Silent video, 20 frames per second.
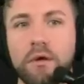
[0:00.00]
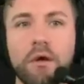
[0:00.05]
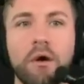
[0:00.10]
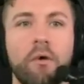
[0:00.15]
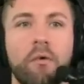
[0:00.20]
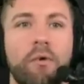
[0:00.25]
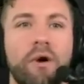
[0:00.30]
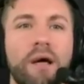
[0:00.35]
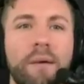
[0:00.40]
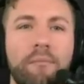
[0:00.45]

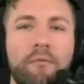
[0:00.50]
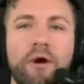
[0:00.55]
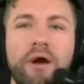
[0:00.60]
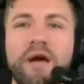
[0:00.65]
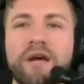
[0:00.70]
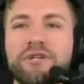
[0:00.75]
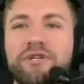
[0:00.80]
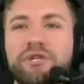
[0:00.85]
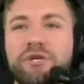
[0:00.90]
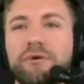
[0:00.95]
What up,
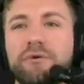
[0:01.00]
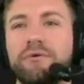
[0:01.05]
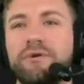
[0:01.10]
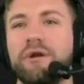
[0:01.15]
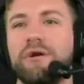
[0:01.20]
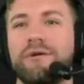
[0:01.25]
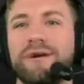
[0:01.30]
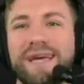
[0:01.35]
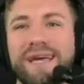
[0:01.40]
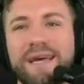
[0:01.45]
Ray
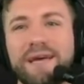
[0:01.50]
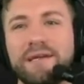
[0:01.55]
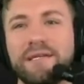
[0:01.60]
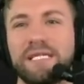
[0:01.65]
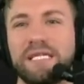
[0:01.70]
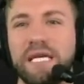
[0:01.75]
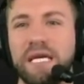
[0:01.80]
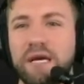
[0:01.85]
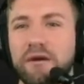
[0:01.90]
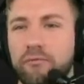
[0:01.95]
Jr.
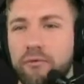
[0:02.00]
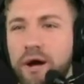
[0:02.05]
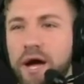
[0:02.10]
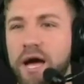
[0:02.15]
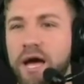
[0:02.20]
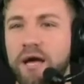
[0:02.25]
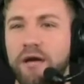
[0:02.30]
EZ Ray?